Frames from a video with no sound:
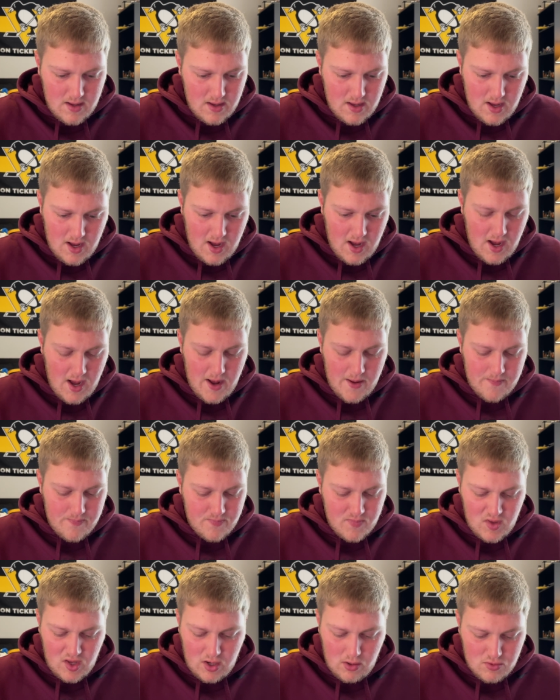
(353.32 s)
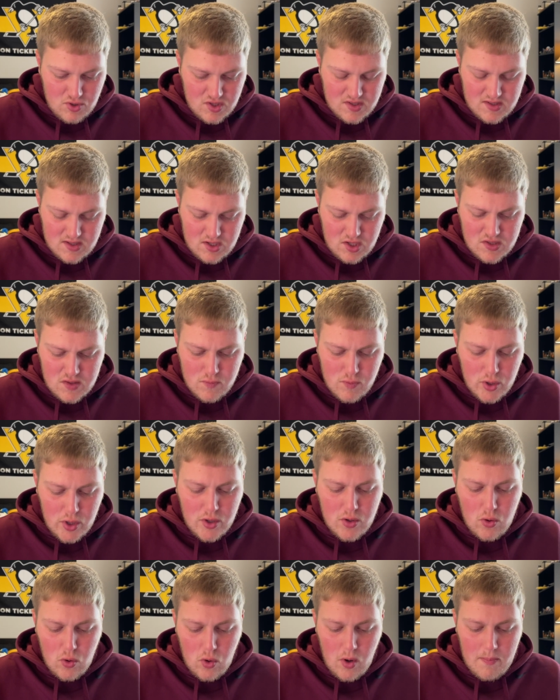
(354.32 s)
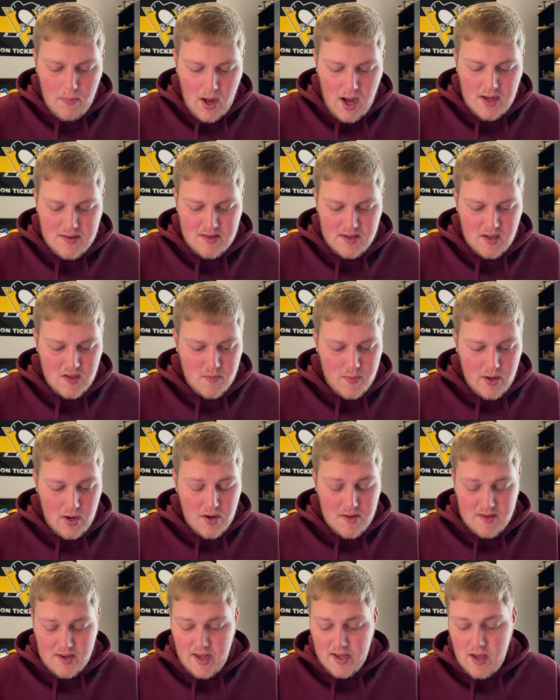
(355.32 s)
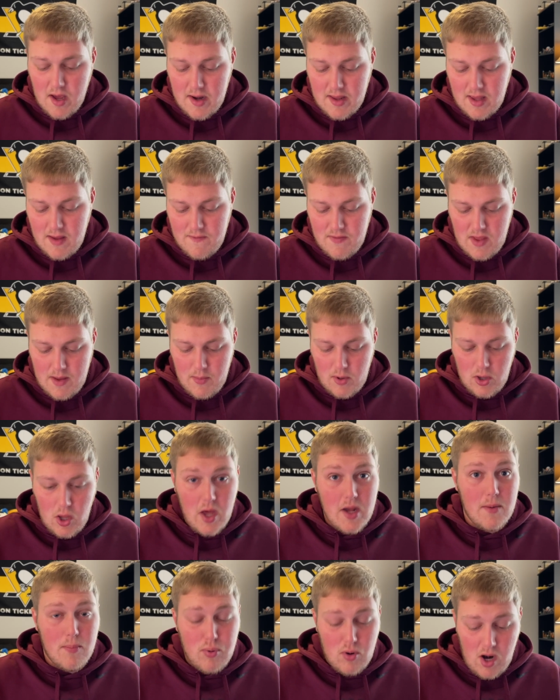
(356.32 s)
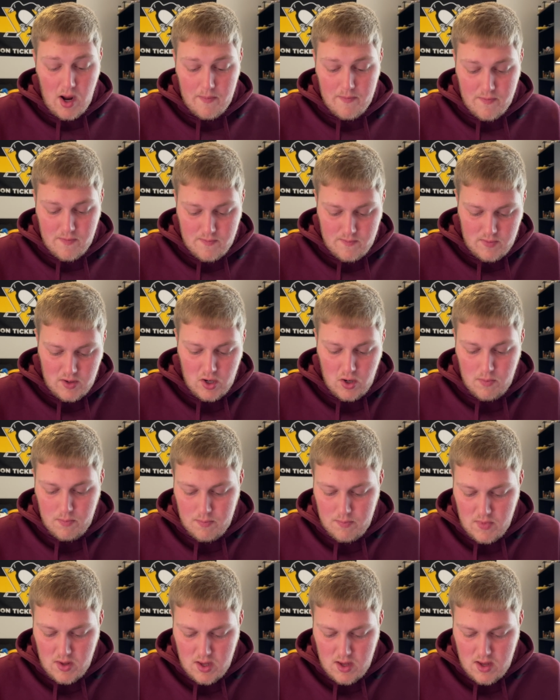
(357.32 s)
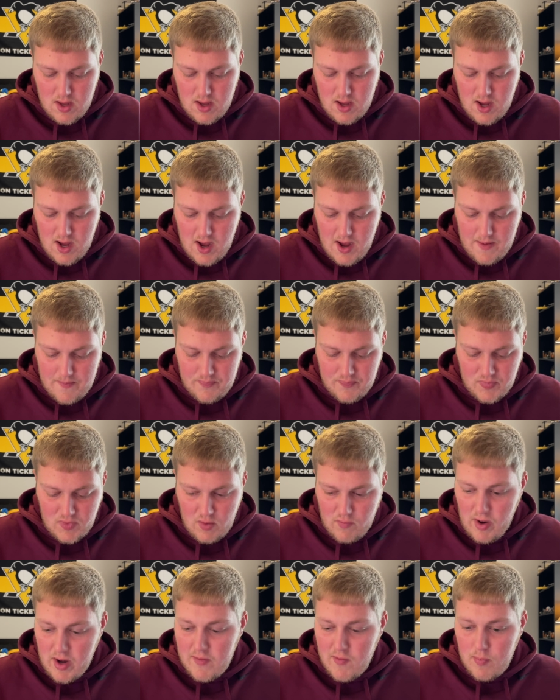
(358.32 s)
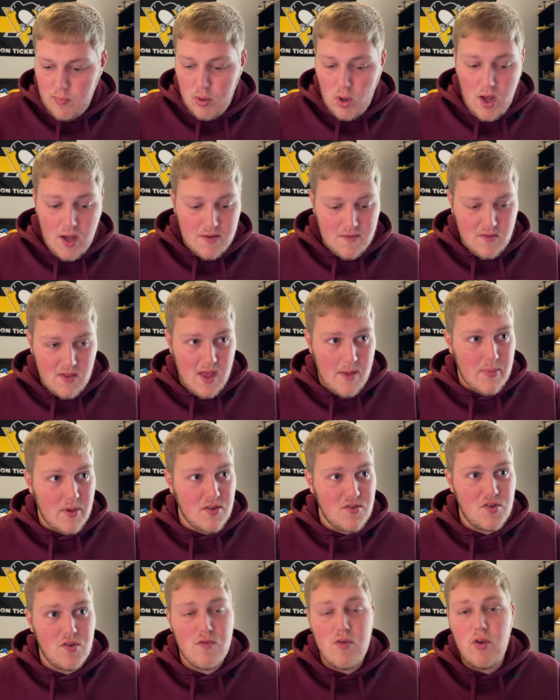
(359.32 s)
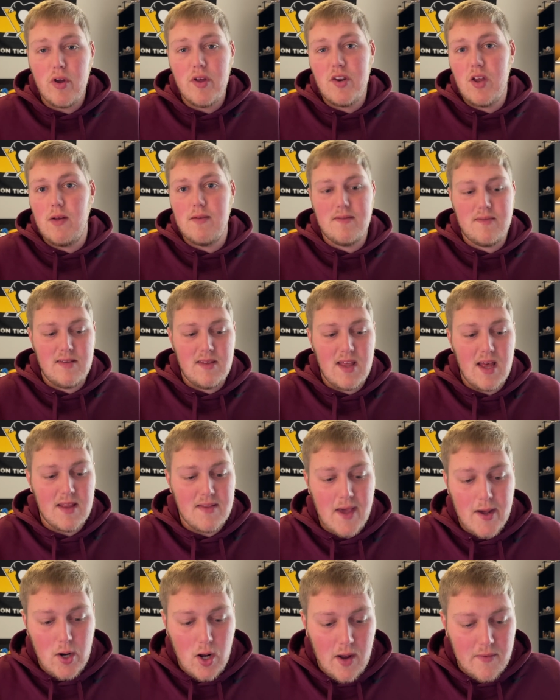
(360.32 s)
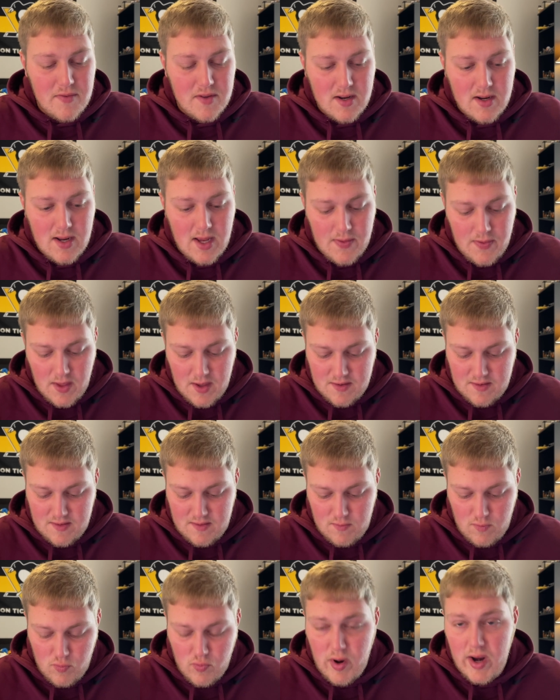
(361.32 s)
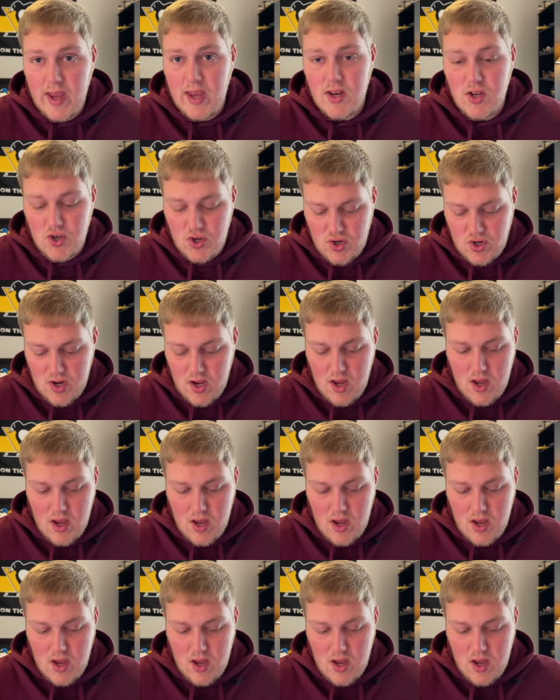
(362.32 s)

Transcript: Uh, you know, just just a really cool unboxing experience, and I got to give them a lot of prop, you know, um, round of applause for that because you really don't see that that often in this range,